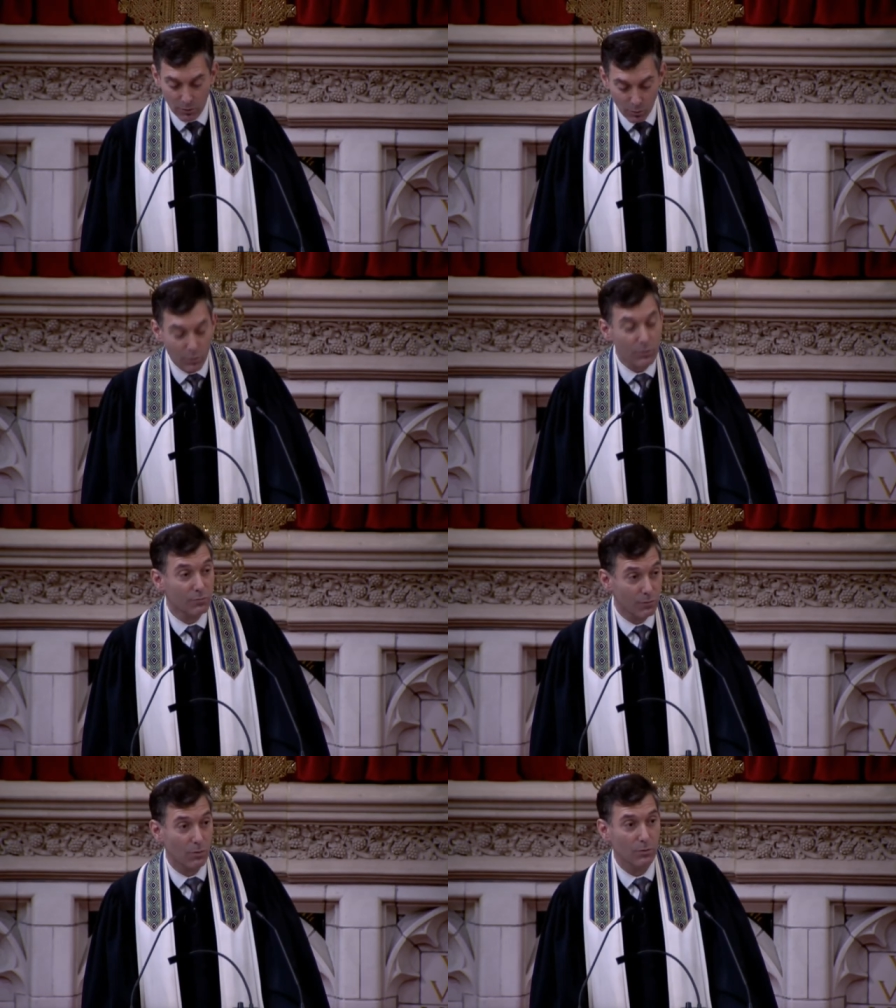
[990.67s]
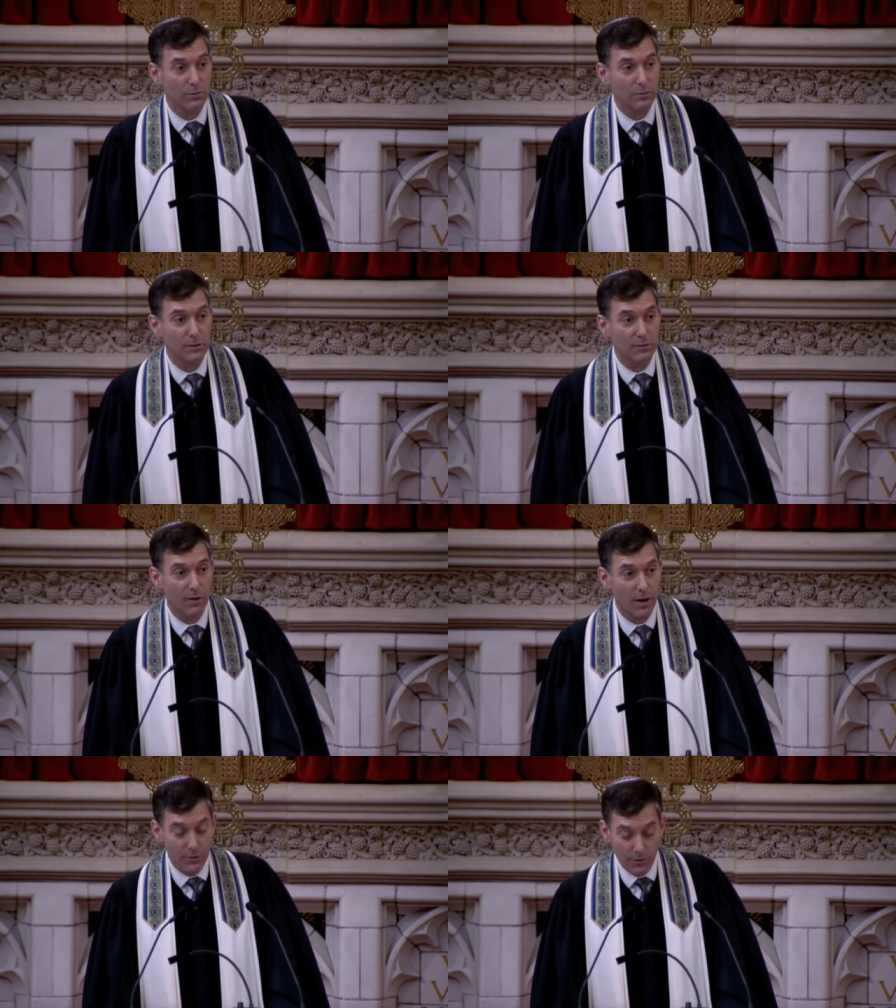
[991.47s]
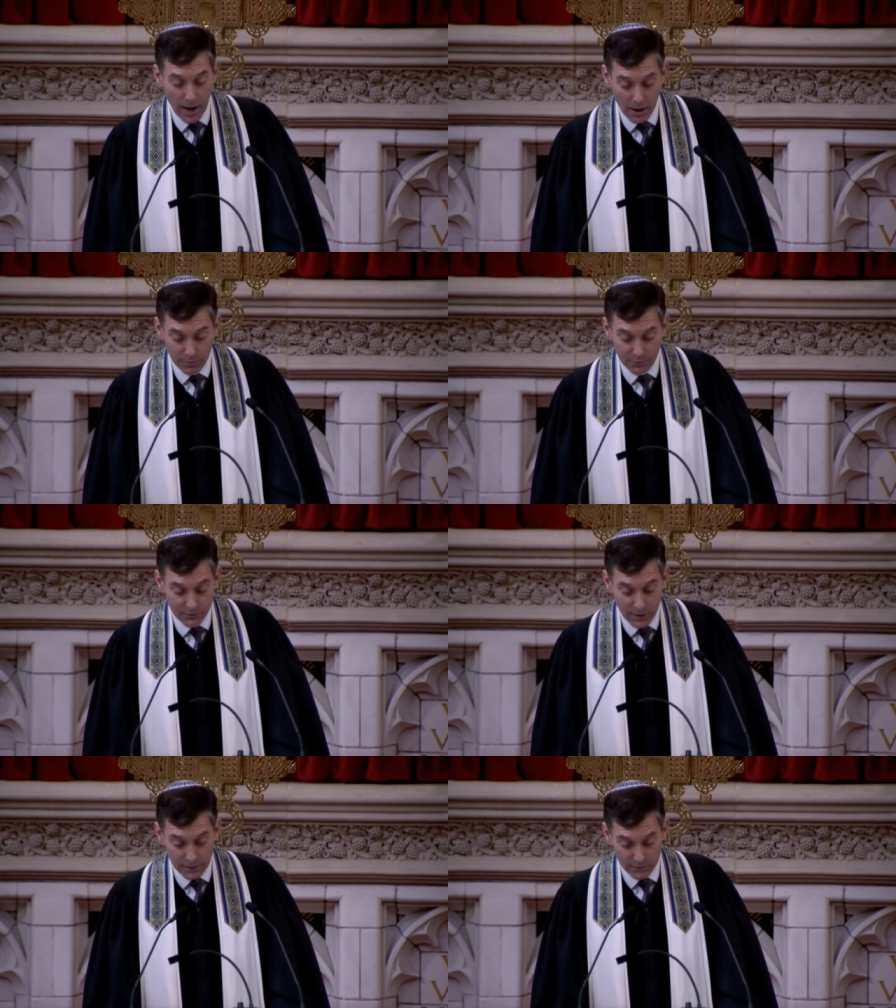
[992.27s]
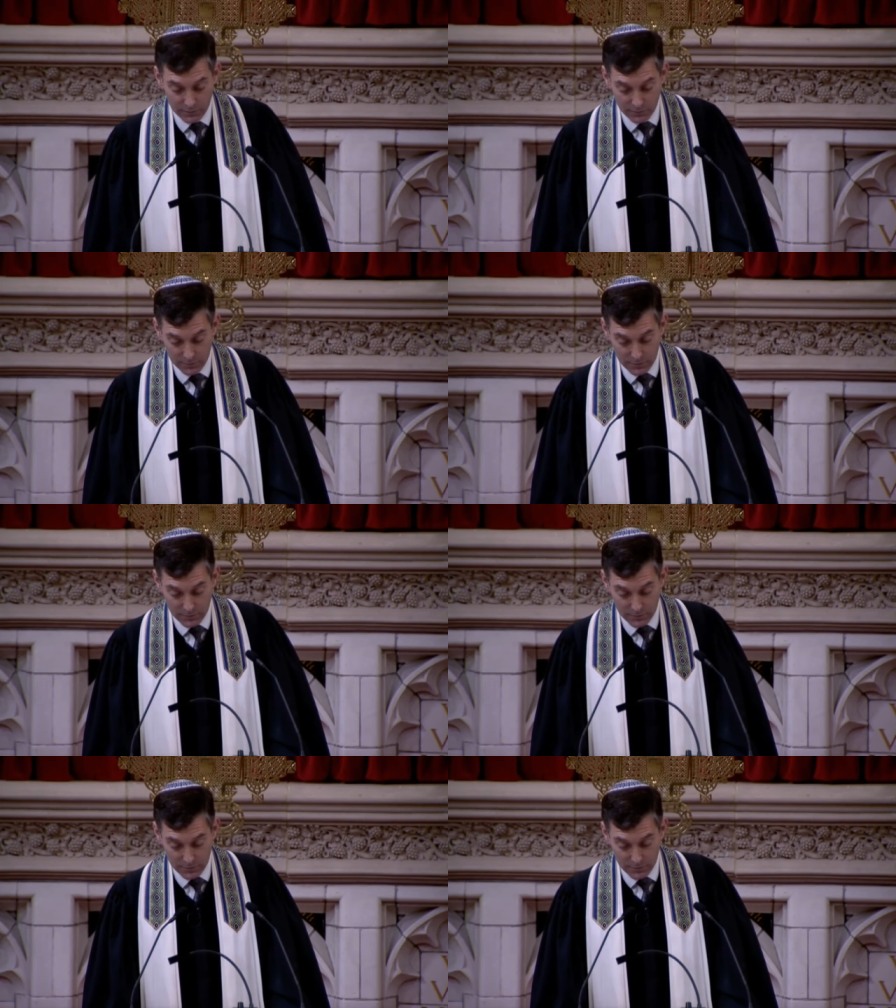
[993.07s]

or the role of other Arab states.